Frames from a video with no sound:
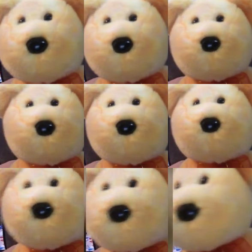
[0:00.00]
do you
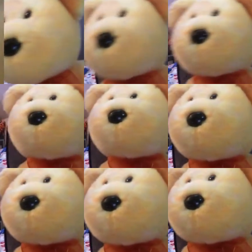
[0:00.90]
mean photic
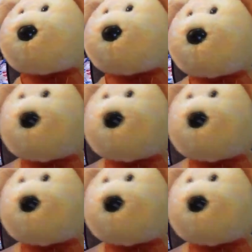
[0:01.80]
zones?